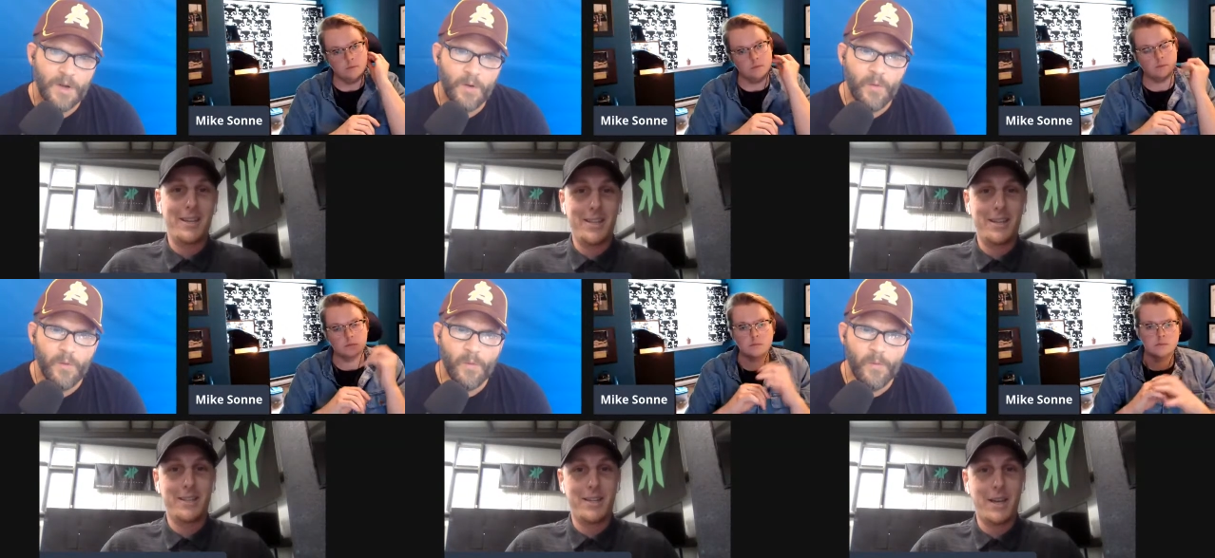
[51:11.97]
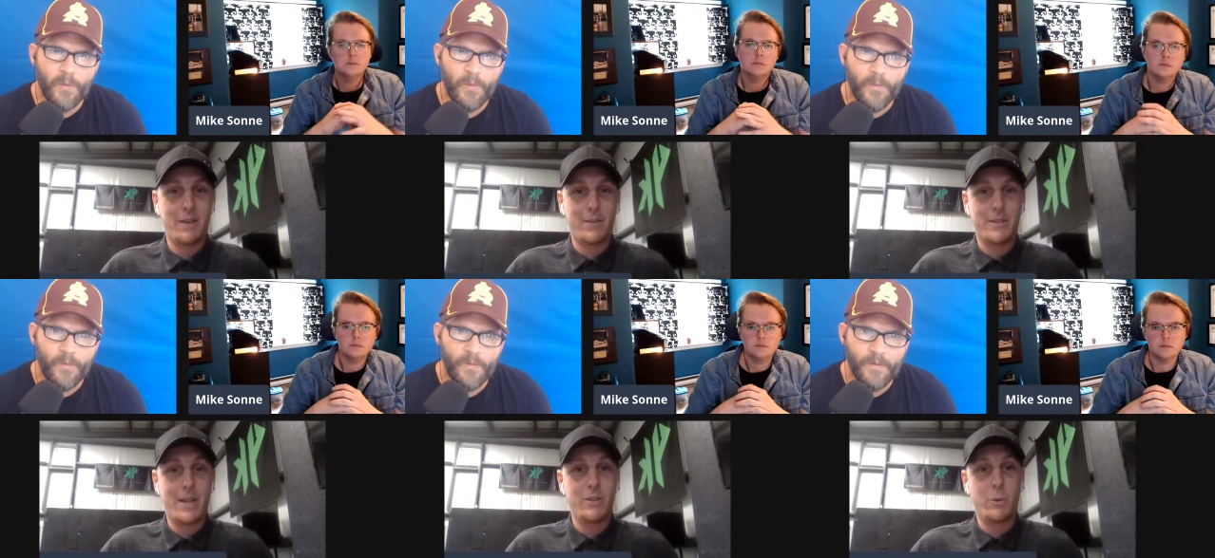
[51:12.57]
Speaker 1: at the end of the day if
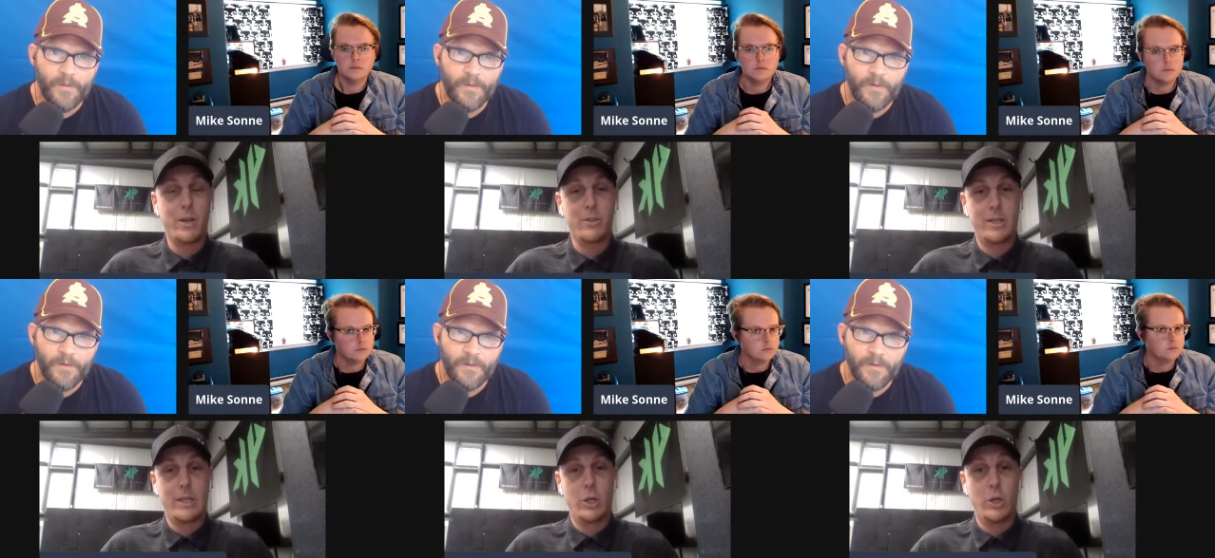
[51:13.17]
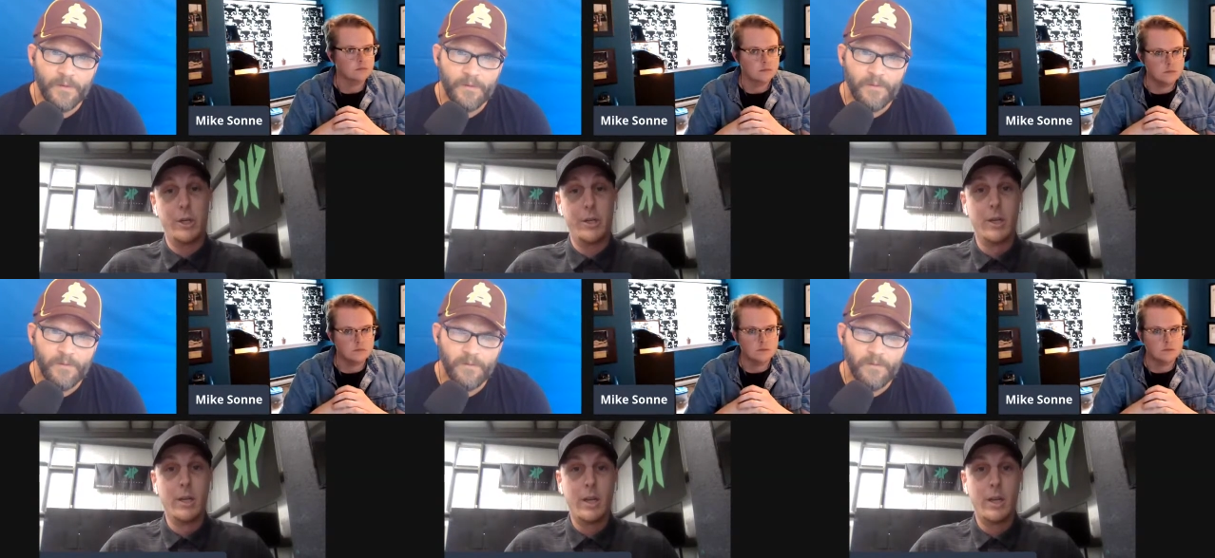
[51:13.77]
it's not doing us any good